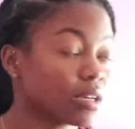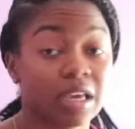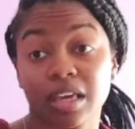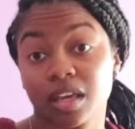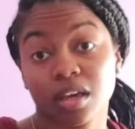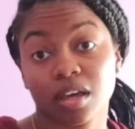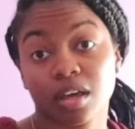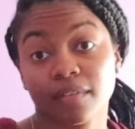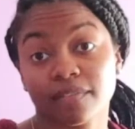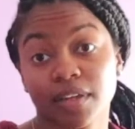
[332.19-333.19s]
and get
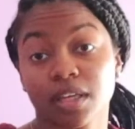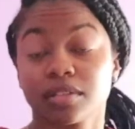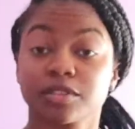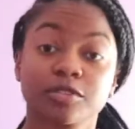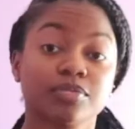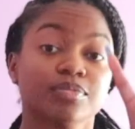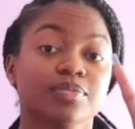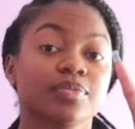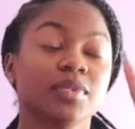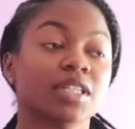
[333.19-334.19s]
comfy,
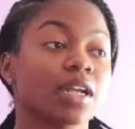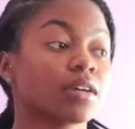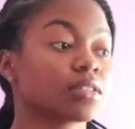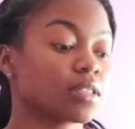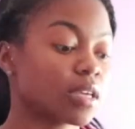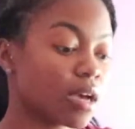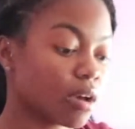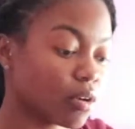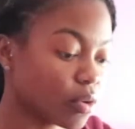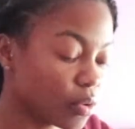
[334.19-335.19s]
and I'll see
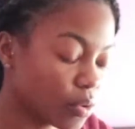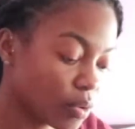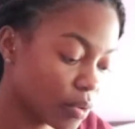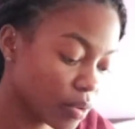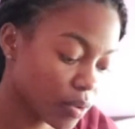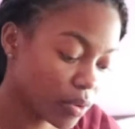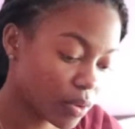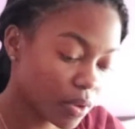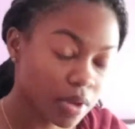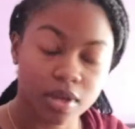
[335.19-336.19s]
y'all
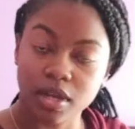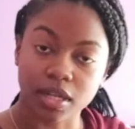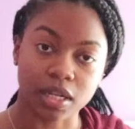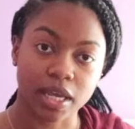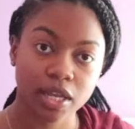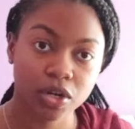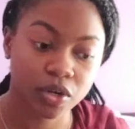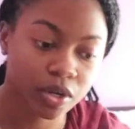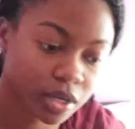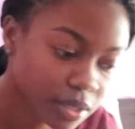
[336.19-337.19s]

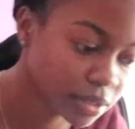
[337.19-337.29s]
later.